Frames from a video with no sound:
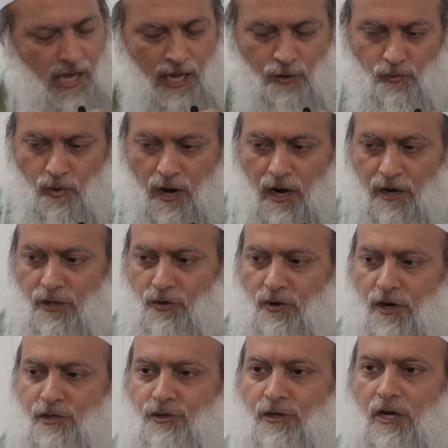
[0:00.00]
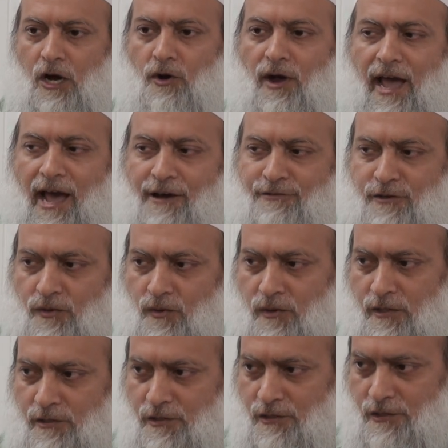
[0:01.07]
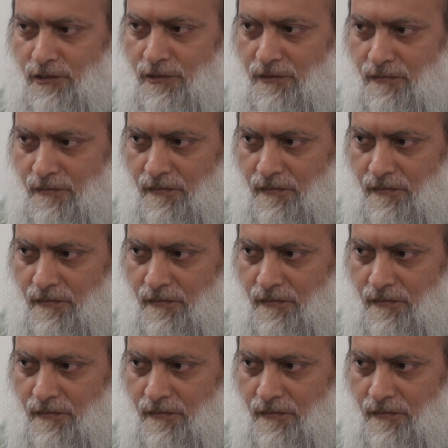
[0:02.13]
and where you are to go afterwards.